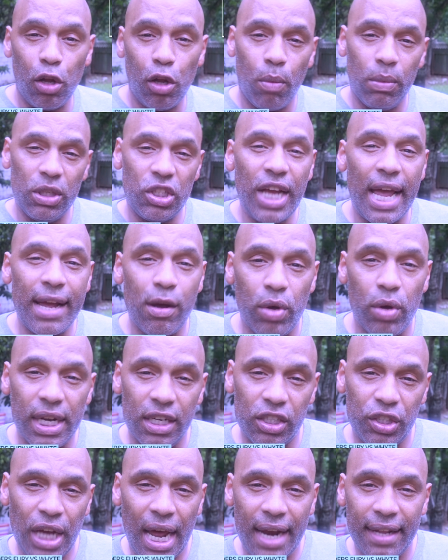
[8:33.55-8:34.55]
Lomachenko
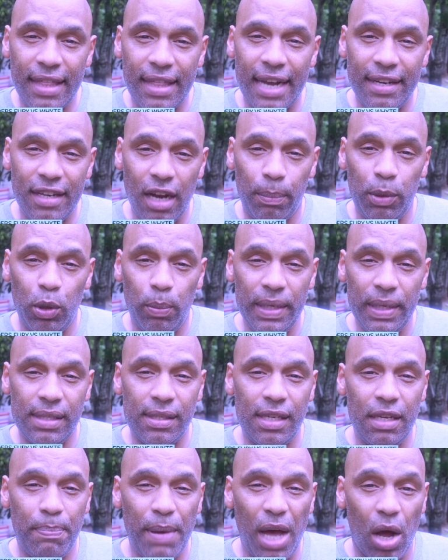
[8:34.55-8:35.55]
get a shot at that
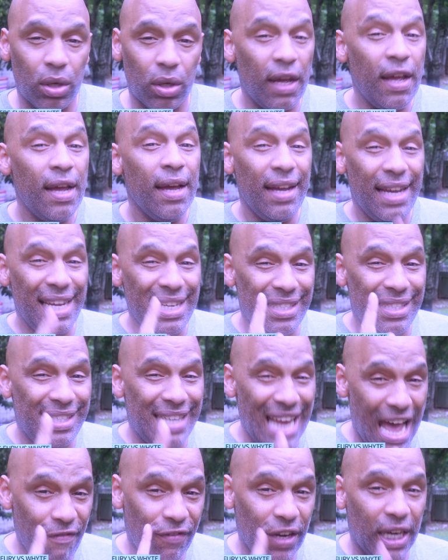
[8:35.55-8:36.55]
WBC belt. He
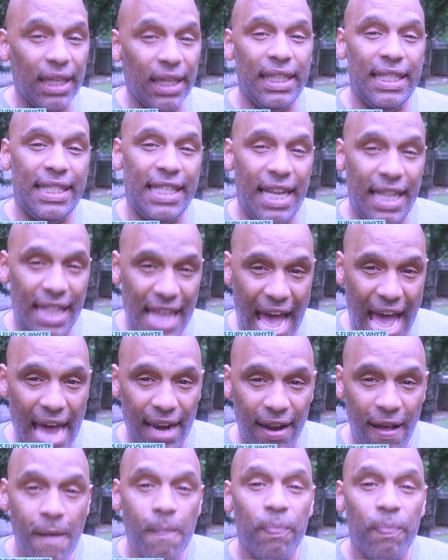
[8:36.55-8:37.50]
definitely did that.